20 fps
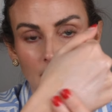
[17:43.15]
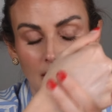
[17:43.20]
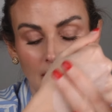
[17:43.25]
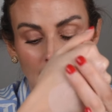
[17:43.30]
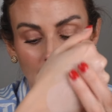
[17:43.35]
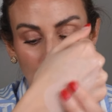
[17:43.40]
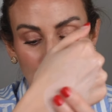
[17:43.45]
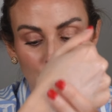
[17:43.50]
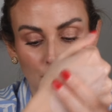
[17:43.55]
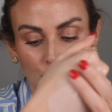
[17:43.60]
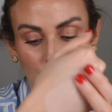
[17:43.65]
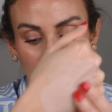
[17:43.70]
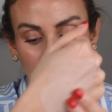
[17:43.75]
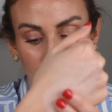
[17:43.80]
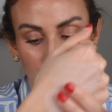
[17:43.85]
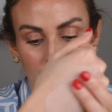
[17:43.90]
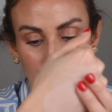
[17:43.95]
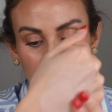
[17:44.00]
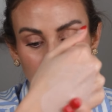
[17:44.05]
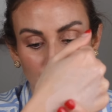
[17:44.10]
I have a
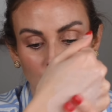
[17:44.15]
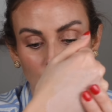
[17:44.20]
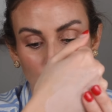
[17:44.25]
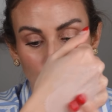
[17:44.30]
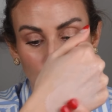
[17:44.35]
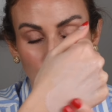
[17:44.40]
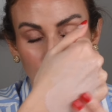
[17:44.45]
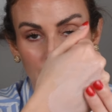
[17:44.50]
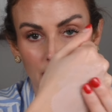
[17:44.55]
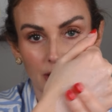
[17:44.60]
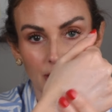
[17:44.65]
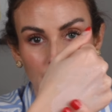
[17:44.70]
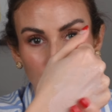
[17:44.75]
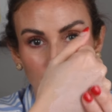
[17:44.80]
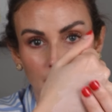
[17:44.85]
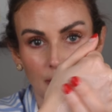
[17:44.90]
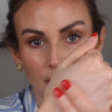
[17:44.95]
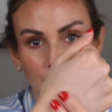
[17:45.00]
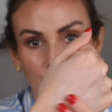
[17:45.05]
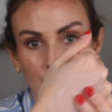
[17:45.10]
roundup of all the
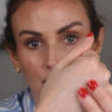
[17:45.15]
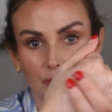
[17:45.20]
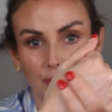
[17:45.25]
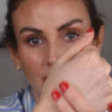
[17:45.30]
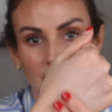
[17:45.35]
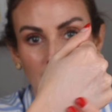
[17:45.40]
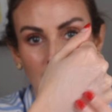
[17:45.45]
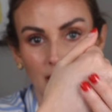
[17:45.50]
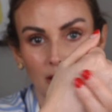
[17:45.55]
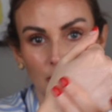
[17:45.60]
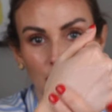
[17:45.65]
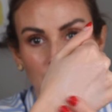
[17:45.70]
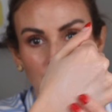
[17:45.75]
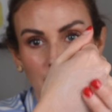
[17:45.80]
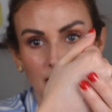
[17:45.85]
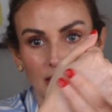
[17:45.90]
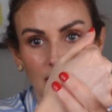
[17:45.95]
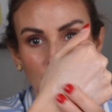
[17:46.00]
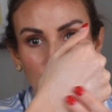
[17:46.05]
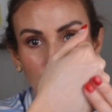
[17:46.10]
um, Hello
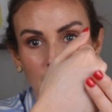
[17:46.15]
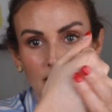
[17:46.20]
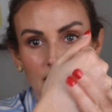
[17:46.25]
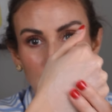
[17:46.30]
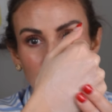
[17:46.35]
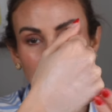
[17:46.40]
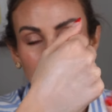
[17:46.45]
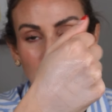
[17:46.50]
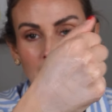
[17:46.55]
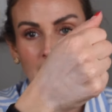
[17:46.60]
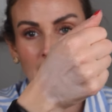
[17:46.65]
Sunday ones.